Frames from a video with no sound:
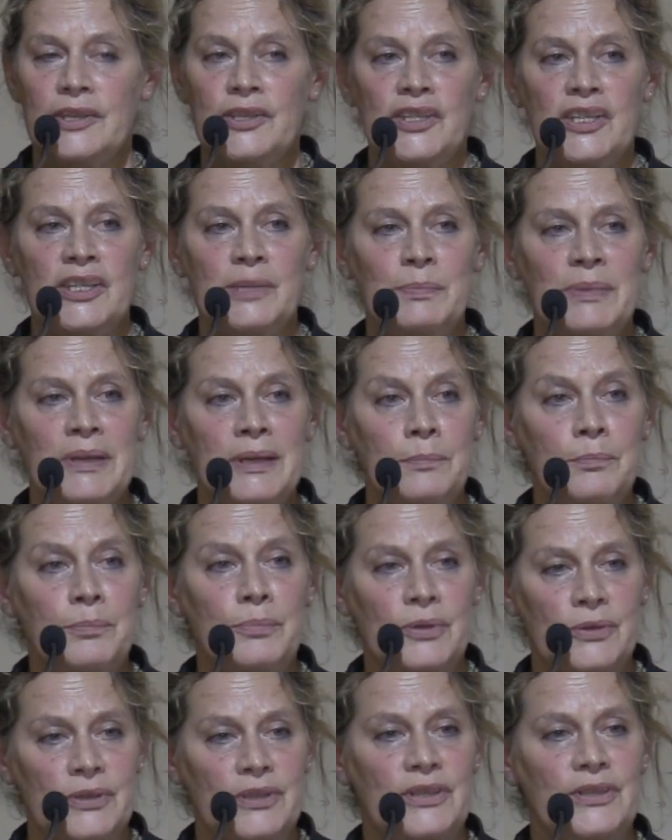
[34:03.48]
she's been
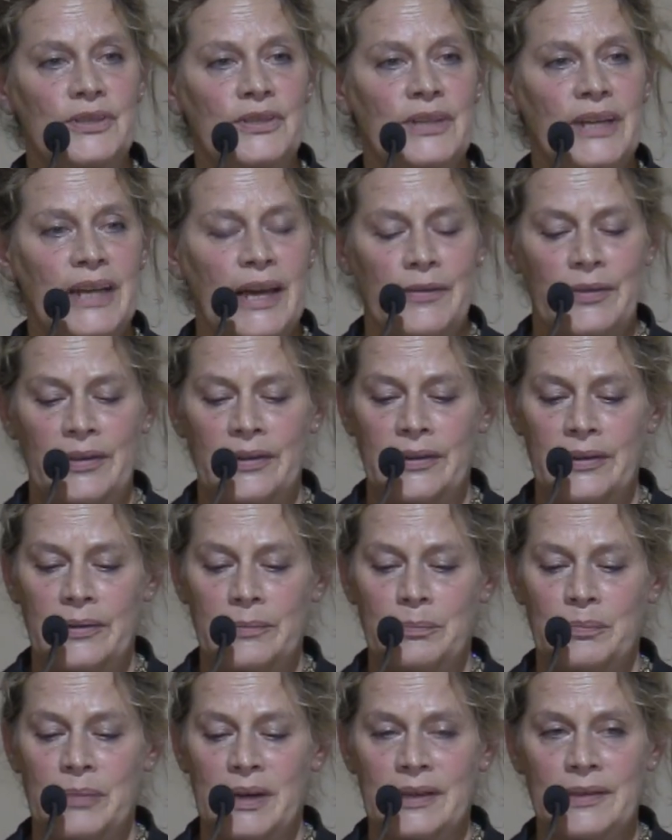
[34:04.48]
put together
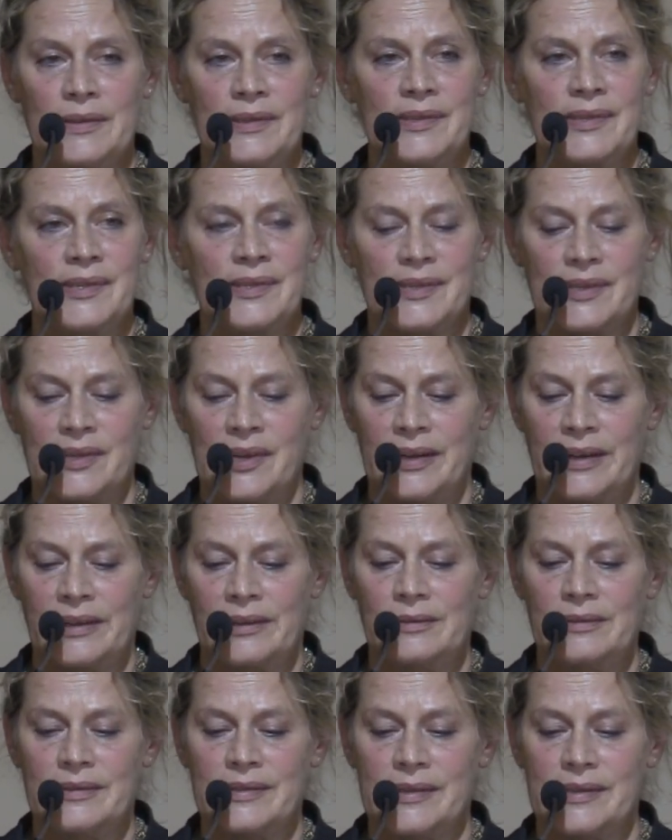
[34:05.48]
by the
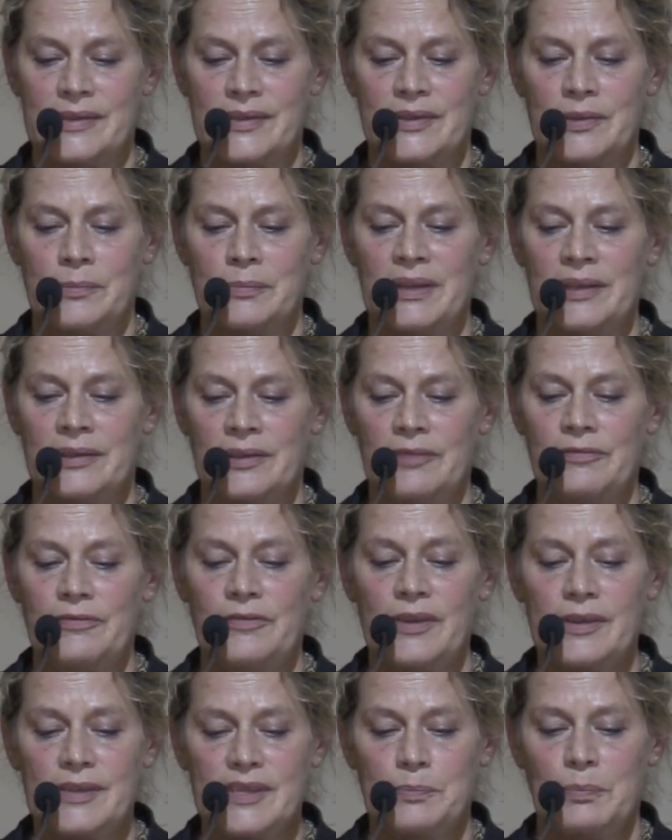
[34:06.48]
societal system in the
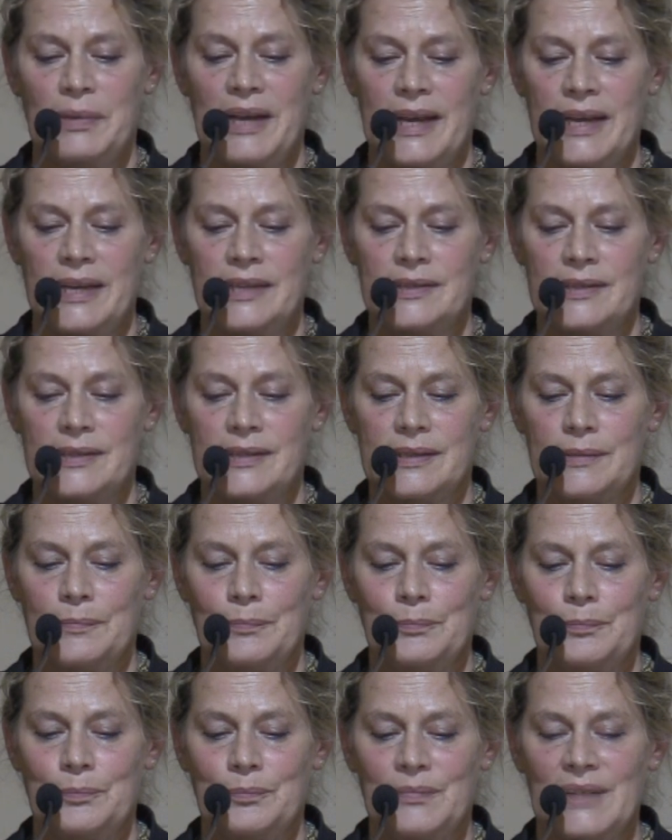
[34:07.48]
first place.
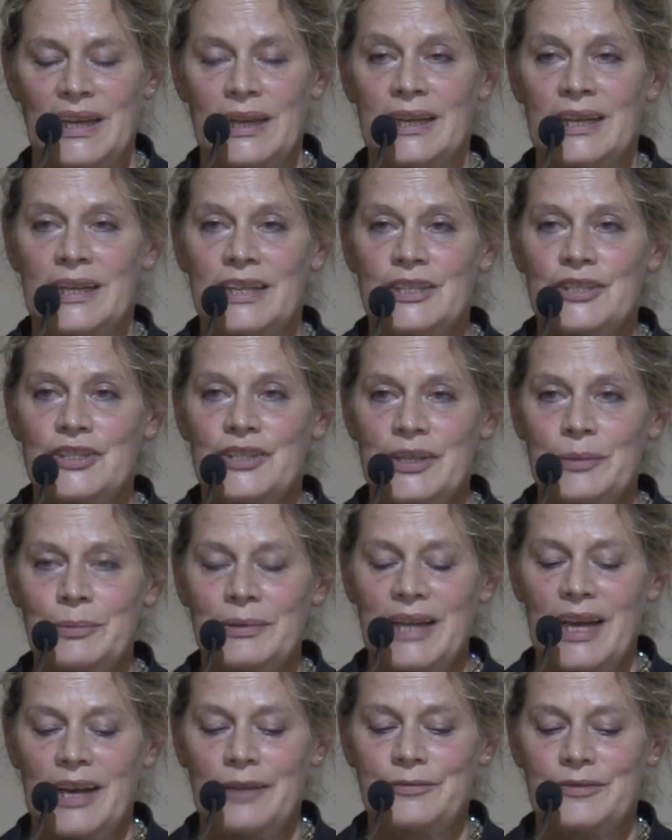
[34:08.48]
She
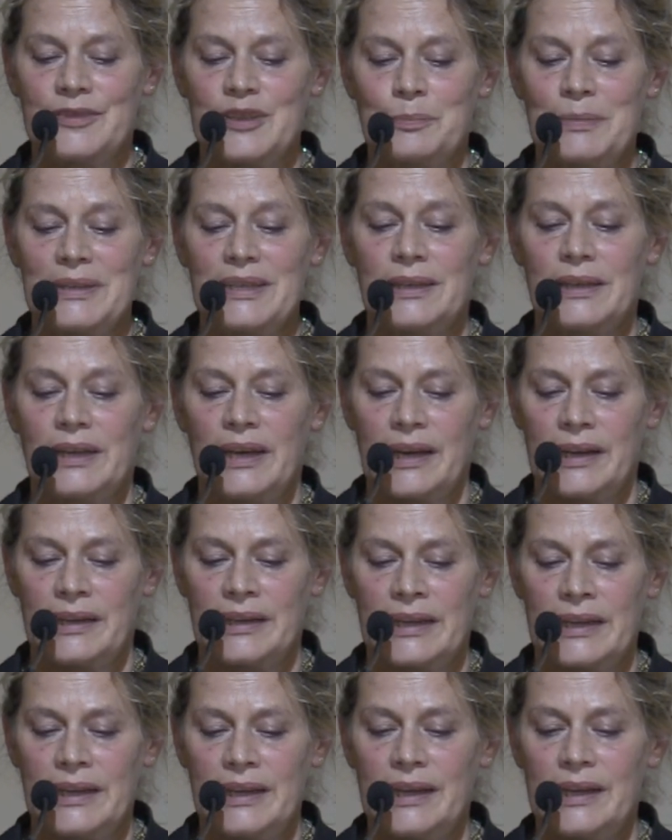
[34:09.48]
will have to be
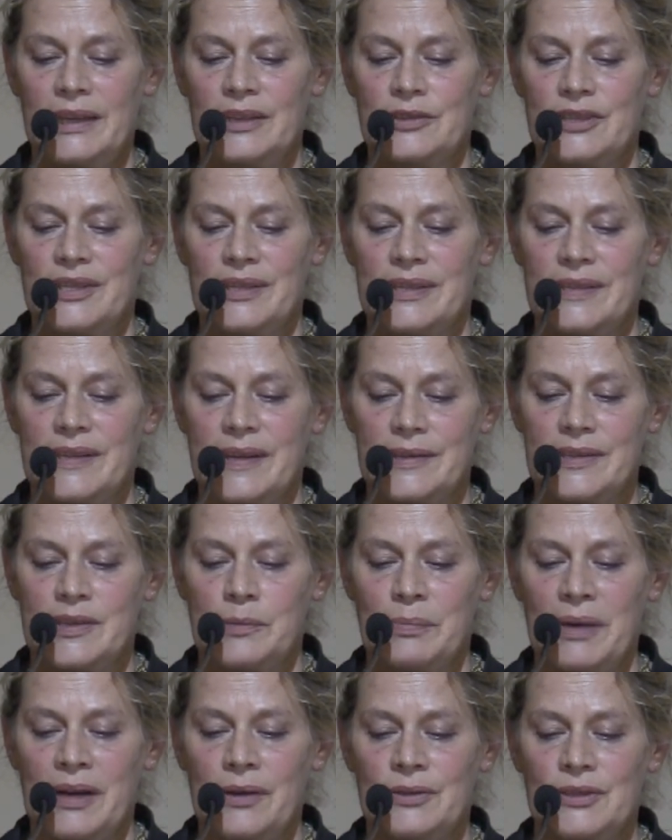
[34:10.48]
canny how she sets
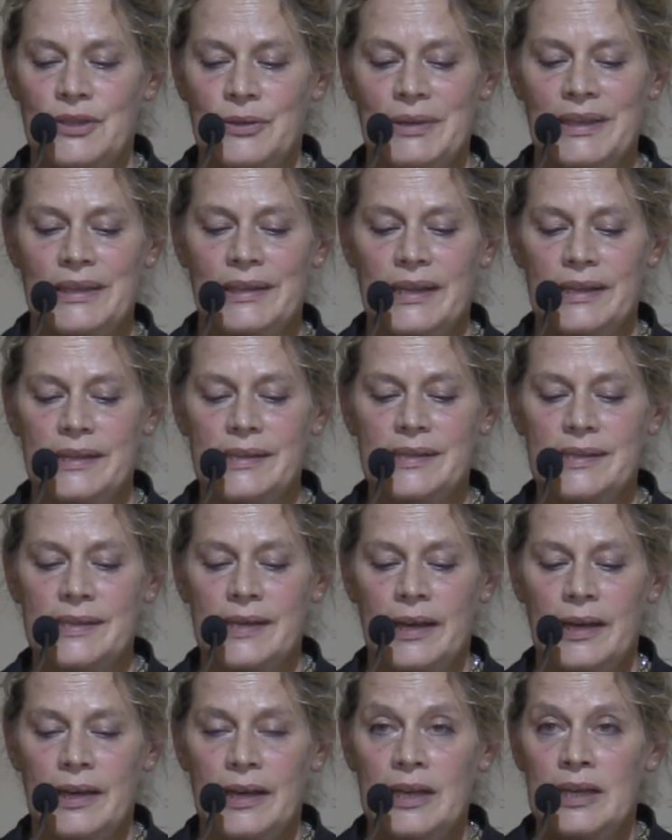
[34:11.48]
about doing this,
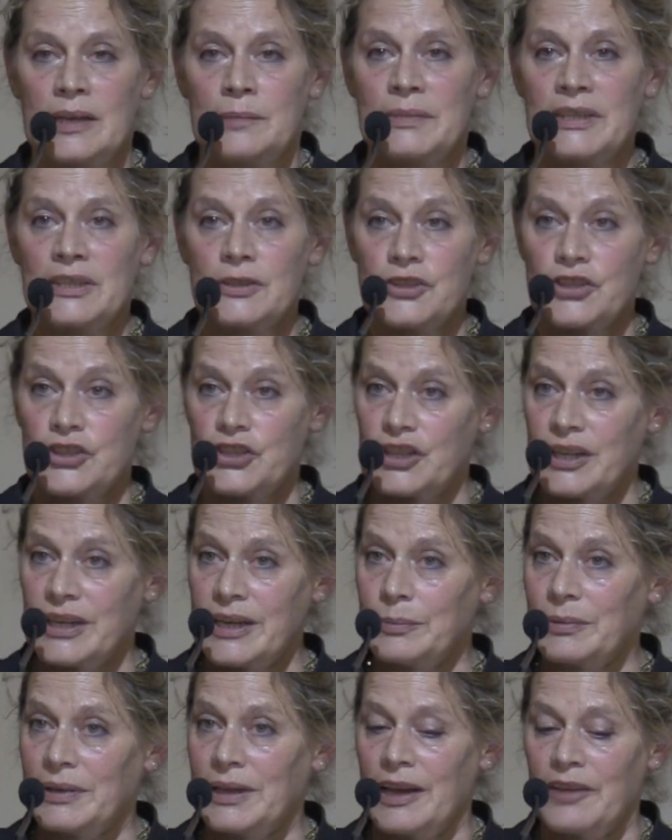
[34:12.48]
because
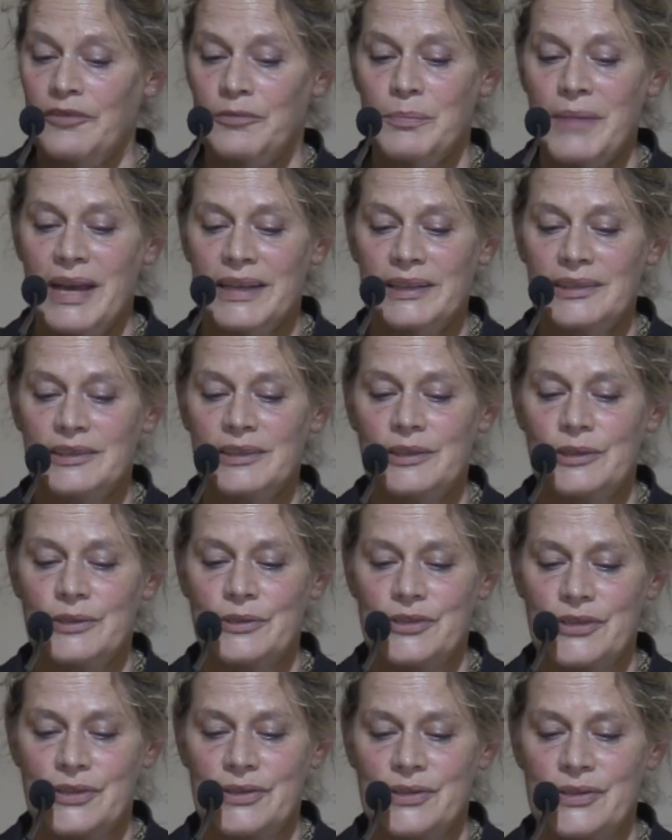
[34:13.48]
she will have many
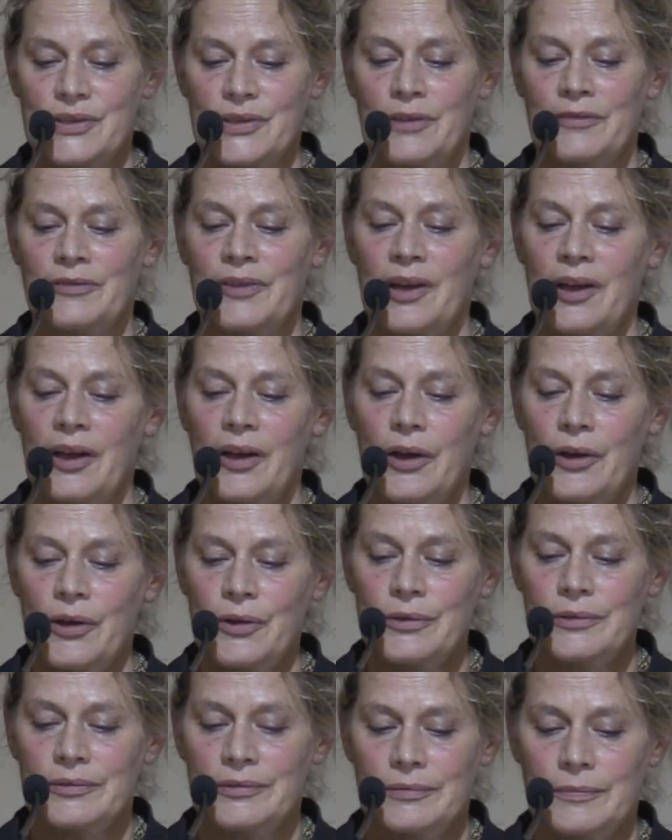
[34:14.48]
delusions of her
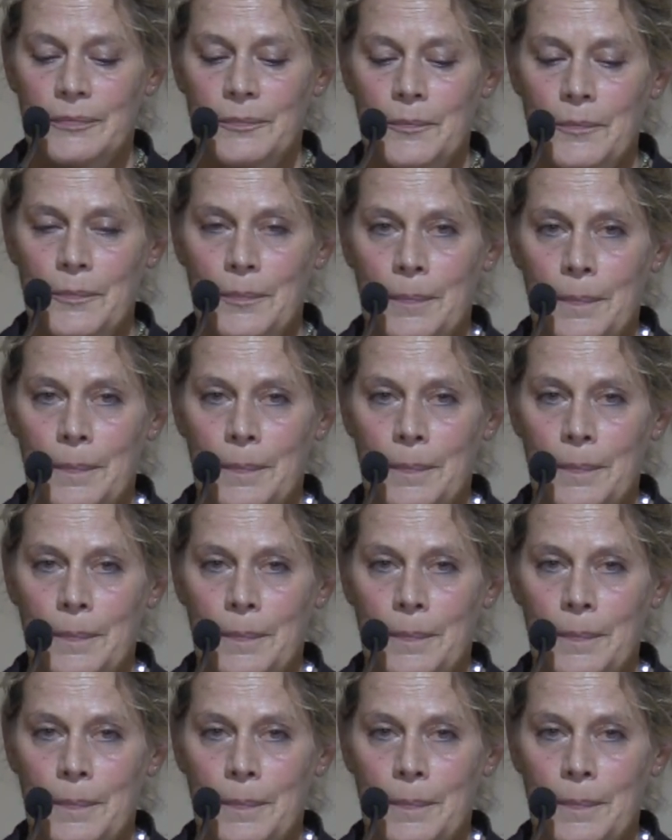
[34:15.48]
own.